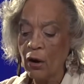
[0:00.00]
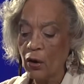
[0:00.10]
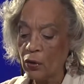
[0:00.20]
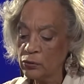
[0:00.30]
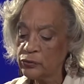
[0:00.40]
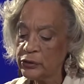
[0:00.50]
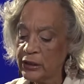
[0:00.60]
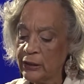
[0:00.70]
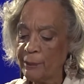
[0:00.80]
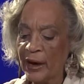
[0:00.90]

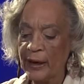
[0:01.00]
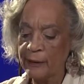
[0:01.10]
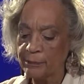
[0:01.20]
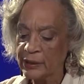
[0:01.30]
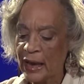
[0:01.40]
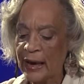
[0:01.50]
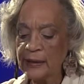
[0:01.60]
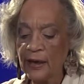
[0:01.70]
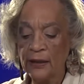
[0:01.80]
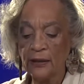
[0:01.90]
only by Black
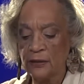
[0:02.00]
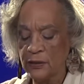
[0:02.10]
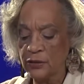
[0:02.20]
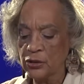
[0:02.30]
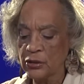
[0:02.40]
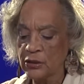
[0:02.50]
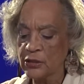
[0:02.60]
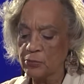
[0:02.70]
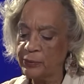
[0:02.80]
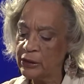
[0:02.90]
and
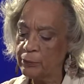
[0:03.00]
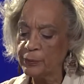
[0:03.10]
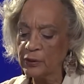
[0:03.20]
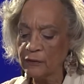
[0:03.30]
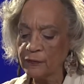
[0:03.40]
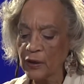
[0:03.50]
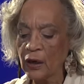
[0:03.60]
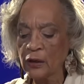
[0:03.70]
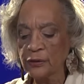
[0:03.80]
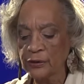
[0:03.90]
Indigenous people of
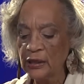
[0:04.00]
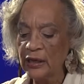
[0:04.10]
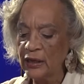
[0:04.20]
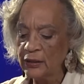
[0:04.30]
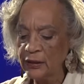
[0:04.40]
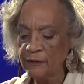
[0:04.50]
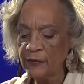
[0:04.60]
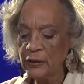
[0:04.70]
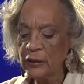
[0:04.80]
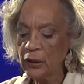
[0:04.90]
color
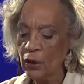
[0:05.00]
living,